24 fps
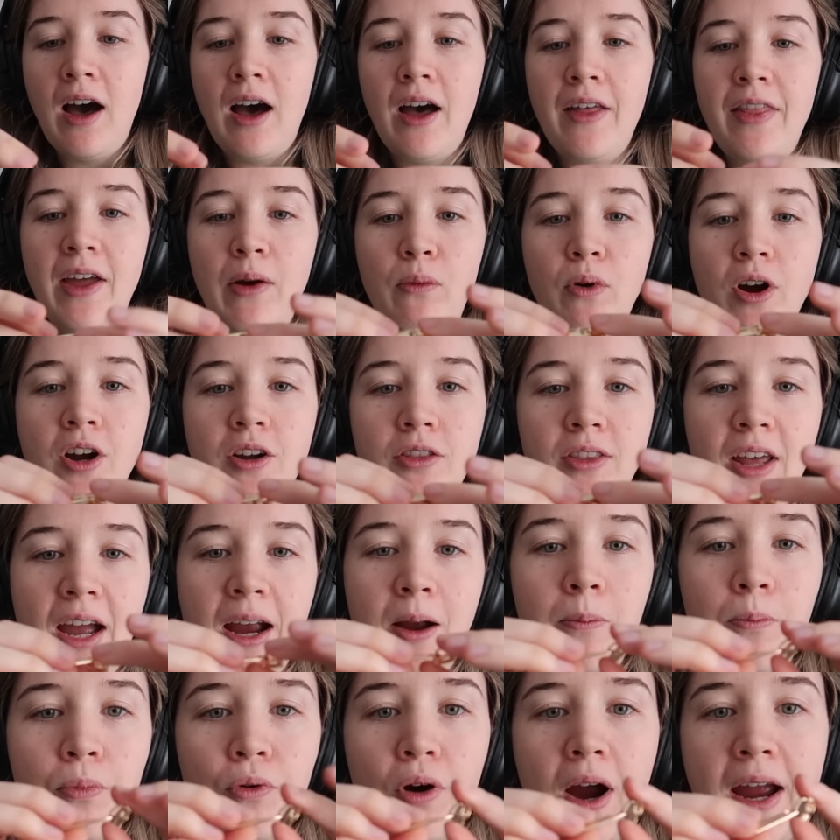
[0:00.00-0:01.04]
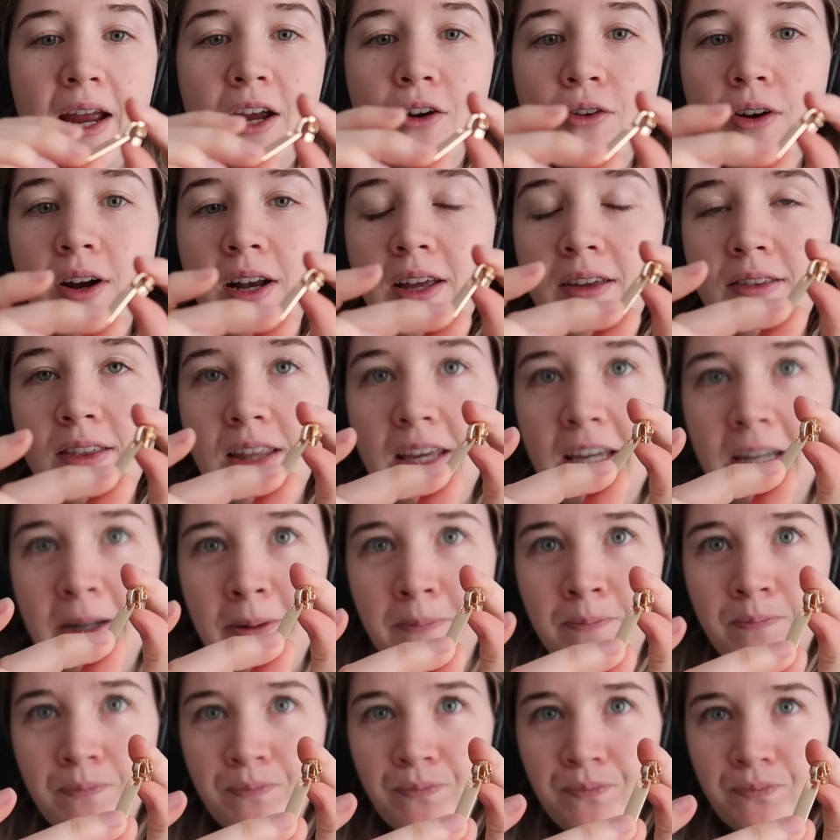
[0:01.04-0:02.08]
They won't like break or anything.
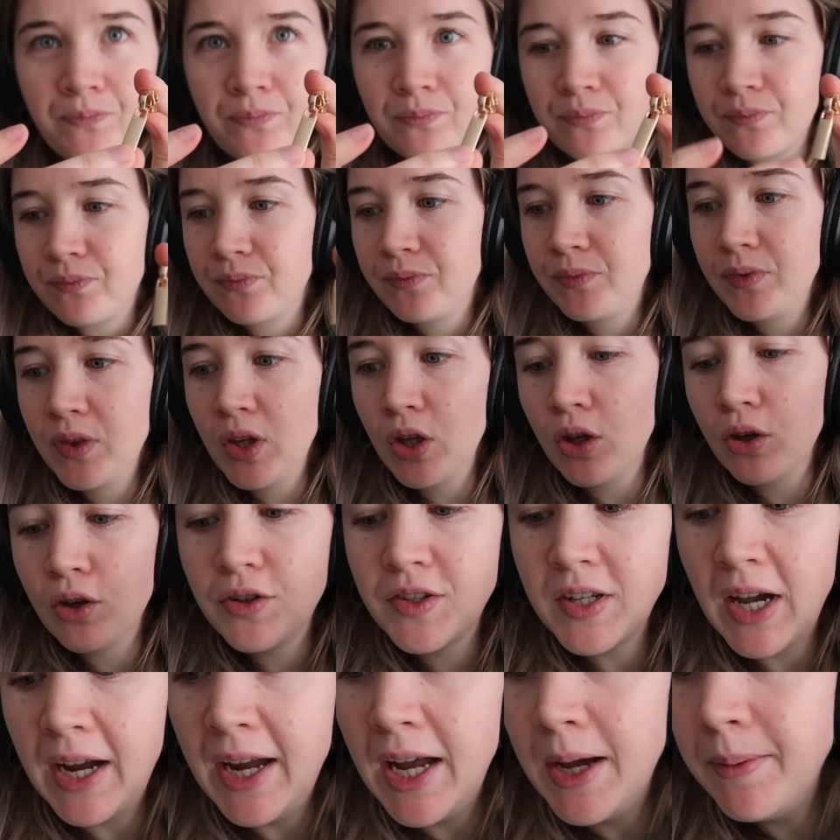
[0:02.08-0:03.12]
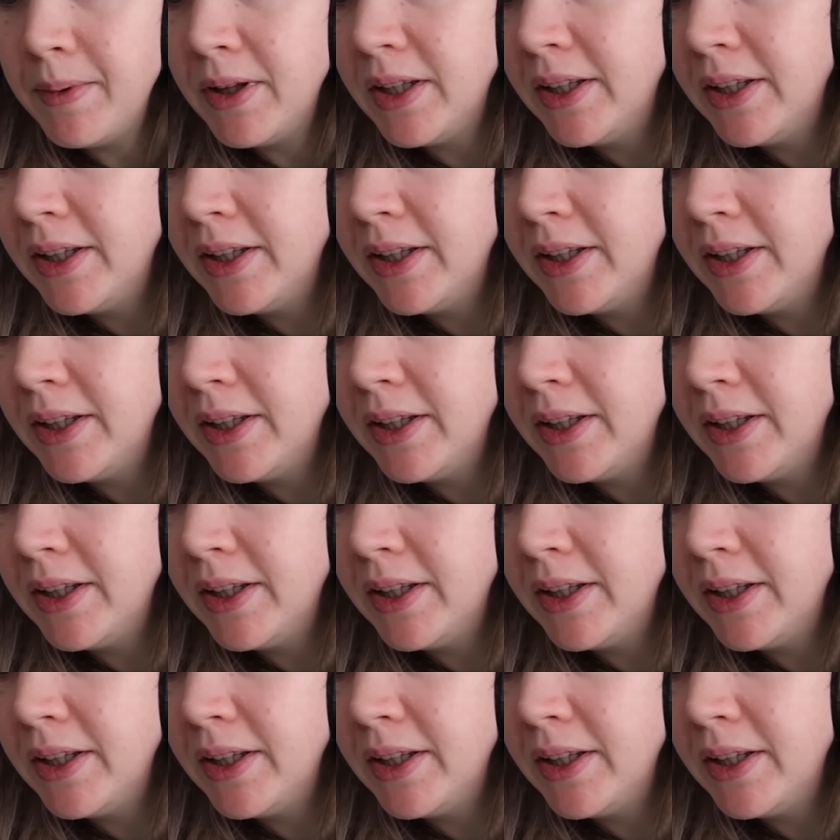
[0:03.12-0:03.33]
Because I am a